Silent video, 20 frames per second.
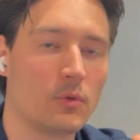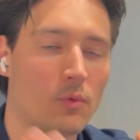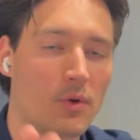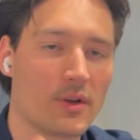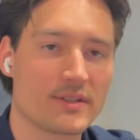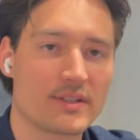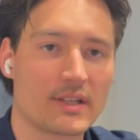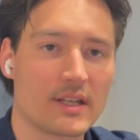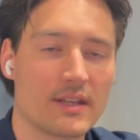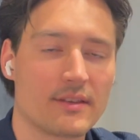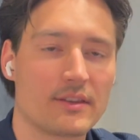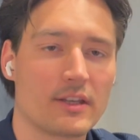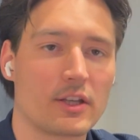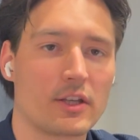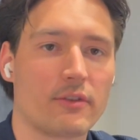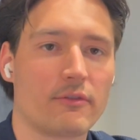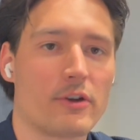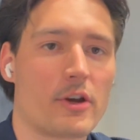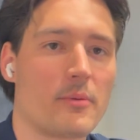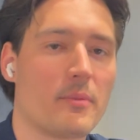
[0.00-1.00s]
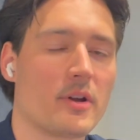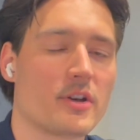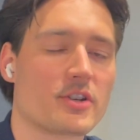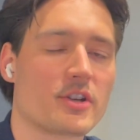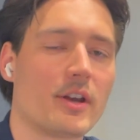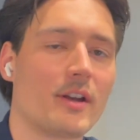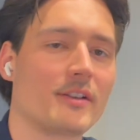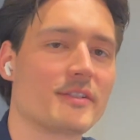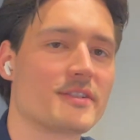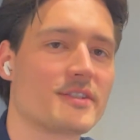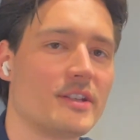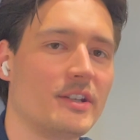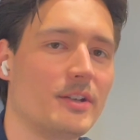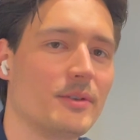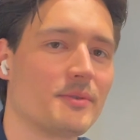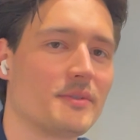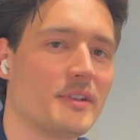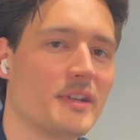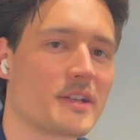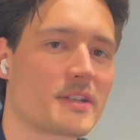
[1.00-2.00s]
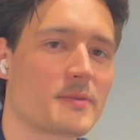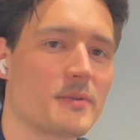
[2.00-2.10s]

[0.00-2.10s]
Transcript: Once again, thank you very much, and I'll see you in the next